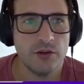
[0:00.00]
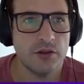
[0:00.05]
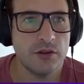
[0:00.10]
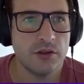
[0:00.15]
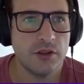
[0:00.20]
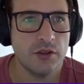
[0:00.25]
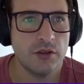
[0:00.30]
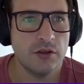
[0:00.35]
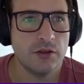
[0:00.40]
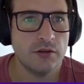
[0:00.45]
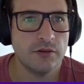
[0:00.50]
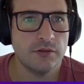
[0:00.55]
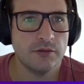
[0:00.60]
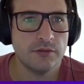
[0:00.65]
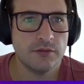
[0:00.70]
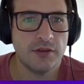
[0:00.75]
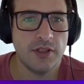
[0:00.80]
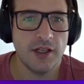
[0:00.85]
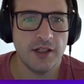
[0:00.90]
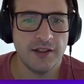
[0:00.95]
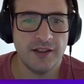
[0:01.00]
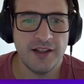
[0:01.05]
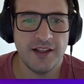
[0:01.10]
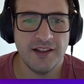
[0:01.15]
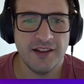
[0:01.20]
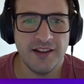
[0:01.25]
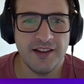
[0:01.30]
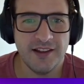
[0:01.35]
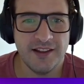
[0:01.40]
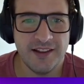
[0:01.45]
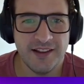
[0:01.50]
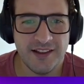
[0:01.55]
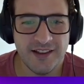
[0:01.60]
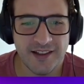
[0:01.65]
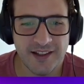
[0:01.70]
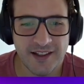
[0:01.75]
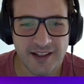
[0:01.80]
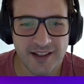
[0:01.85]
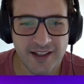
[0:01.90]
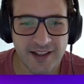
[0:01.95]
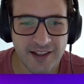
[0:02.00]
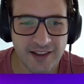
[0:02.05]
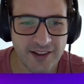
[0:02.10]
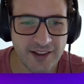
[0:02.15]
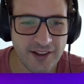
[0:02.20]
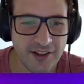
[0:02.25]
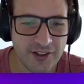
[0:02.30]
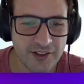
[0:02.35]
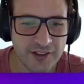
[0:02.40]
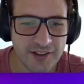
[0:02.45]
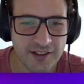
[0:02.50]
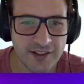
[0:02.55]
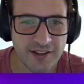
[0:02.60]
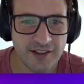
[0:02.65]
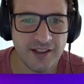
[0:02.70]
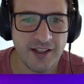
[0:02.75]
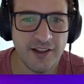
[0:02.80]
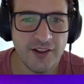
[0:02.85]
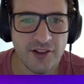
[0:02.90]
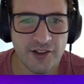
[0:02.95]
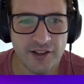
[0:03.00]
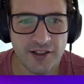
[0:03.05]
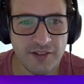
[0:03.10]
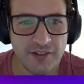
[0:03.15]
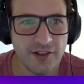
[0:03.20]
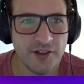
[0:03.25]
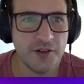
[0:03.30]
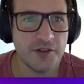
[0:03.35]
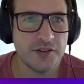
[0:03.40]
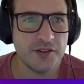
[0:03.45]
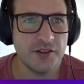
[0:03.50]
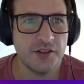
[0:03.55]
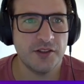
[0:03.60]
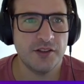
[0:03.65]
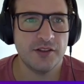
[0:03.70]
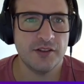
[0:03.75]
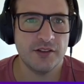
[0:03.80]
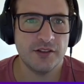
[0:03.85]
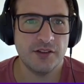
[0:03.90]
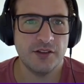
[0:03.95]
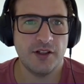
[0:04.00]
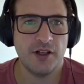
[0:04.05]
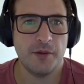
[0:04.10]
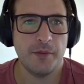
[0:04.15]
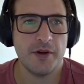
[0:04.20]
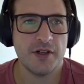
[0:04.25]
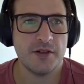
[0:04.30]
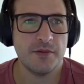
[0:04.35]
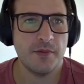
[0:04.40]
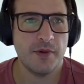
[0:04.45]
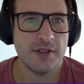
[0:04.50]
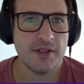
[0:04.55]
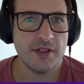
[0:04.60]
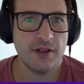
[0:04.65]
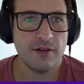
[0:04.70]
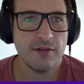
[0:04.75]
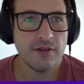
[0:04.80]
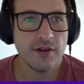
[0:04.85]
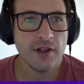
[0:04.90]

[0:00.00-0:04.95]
So they don't even know. So I can imagine myself.